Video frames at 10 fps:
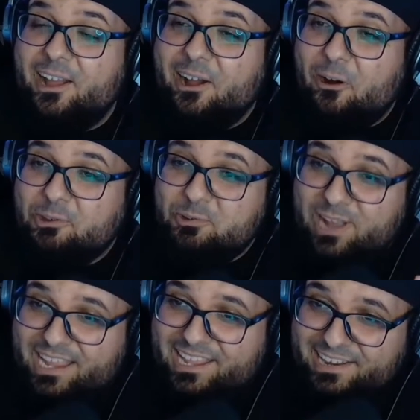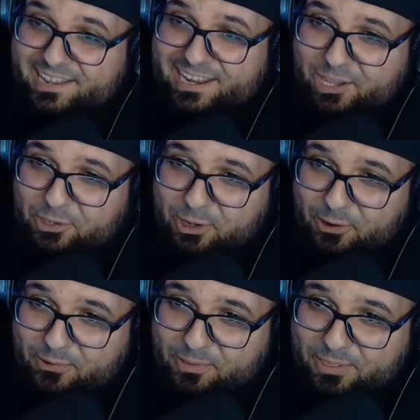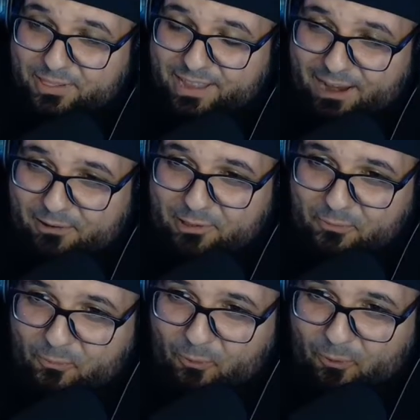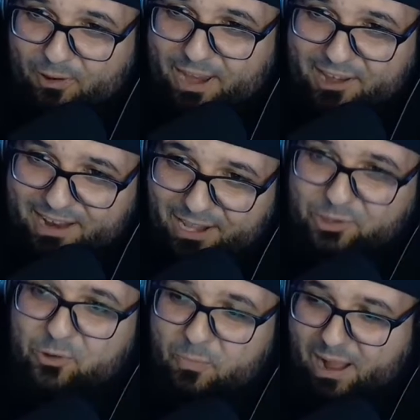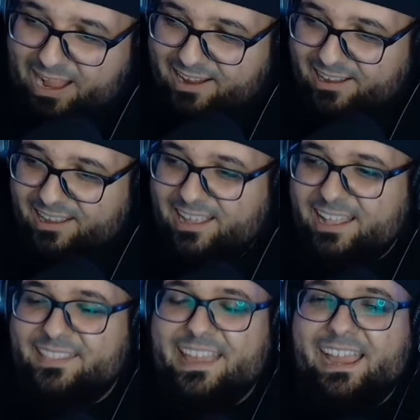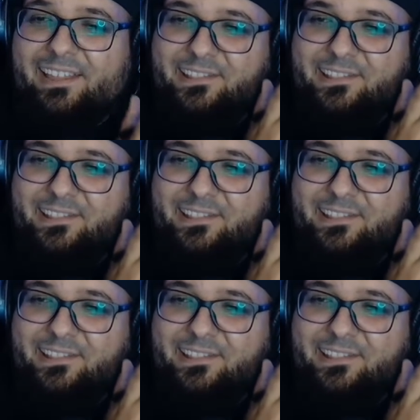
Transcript: Oh, you got Indiana Jones, Harrison Ford, and you got Chewbacca. That's